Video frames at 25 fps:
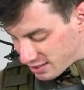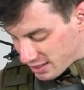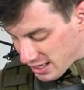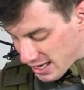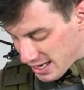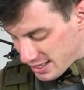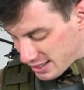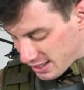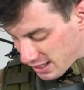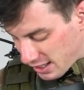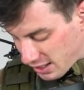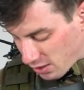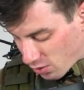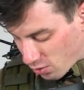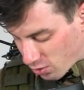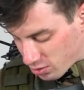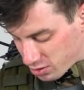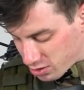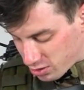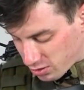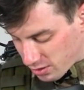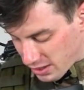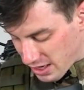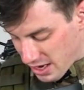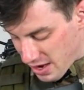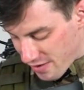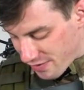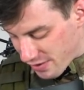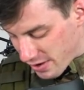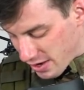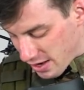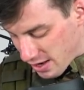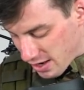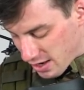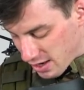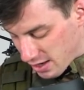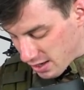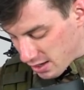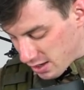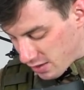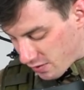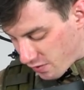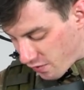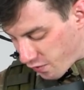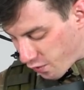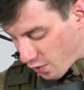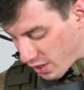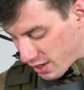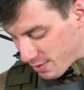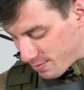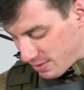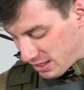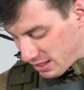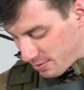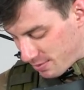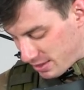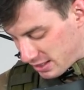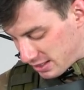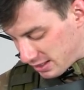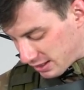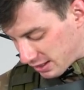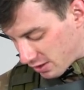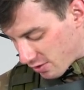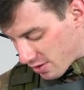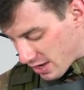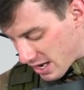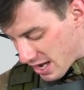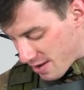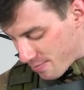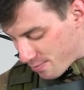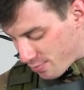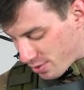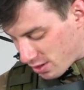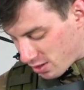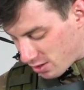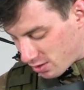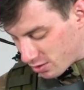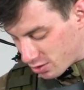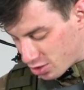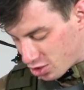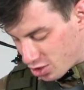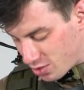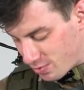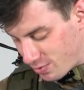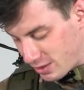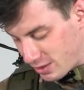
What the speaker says: side, I also have a 40mm grenade pouch,